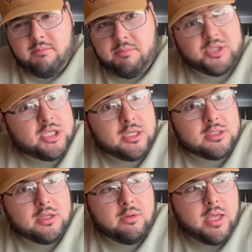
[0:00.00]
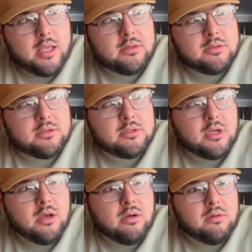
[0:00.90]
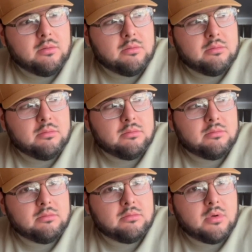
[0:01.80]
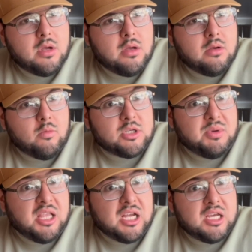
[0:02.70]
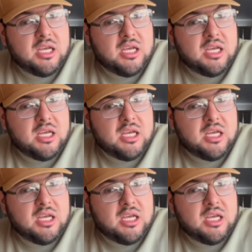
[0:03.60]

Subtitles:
But she doesn't know that, so wish me luck.